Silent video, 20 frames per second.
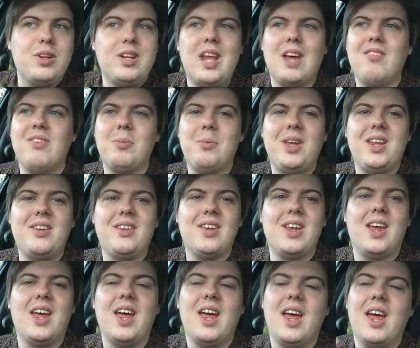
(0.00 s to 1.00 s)
would never meet
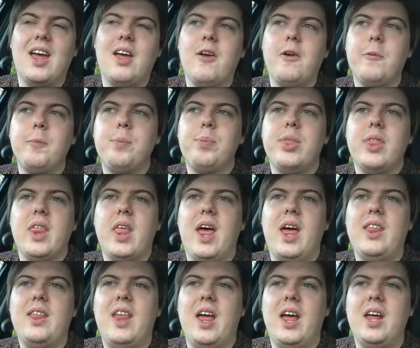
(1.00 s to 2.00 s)
it.
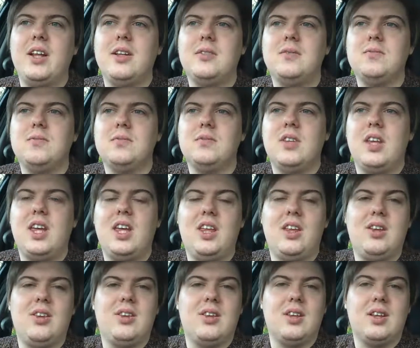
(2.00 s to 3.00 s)
And then
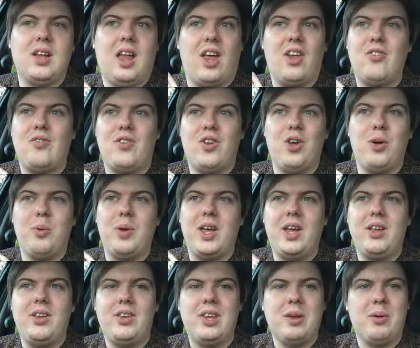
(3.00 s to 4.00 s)
these last few
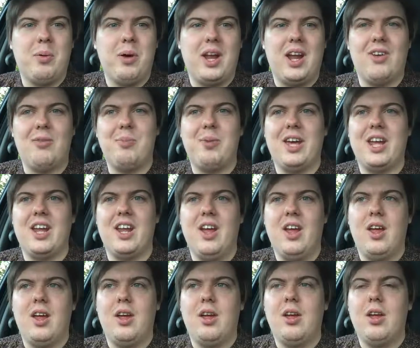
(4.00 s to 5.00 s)
weeks, when I've been
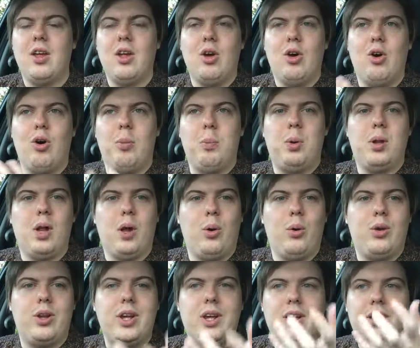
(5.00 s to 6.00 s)

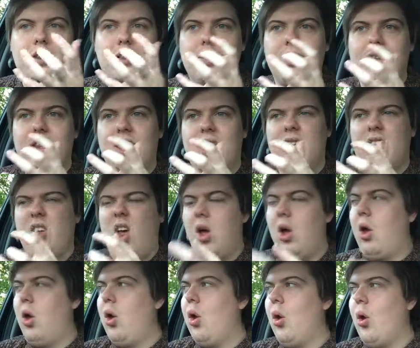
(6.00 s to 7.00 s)
uploading these
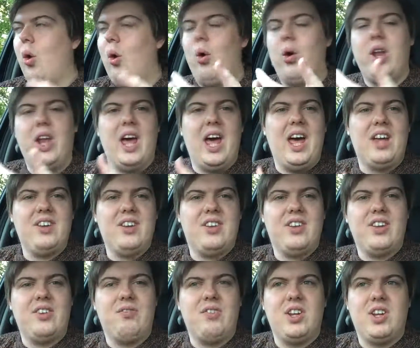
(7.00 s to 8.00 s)

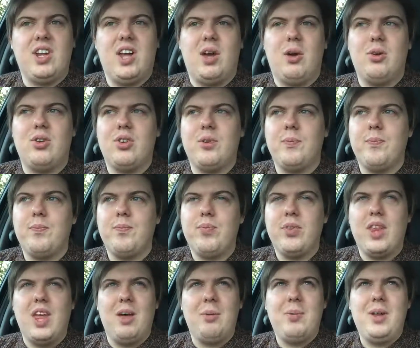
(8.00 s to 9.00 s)
unedited videos,
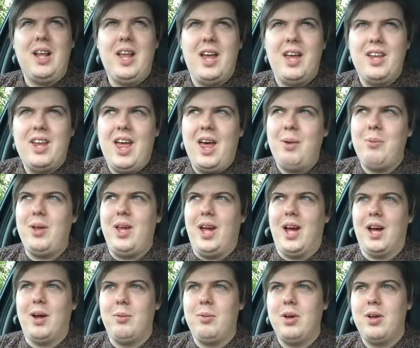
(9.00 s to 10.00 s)
I've been like, there we
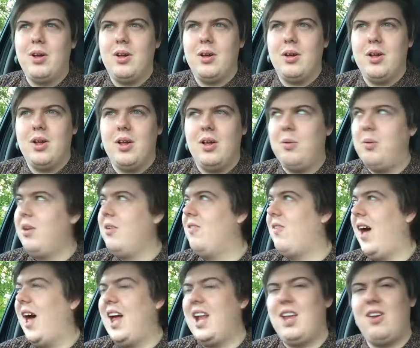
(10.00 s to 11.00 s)
go. We
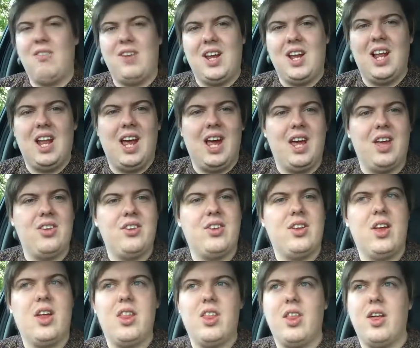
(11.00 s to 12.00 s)
finally
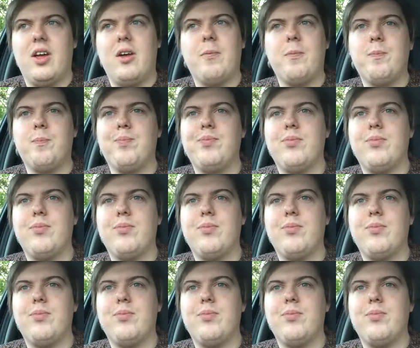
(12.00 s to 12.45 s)
realised that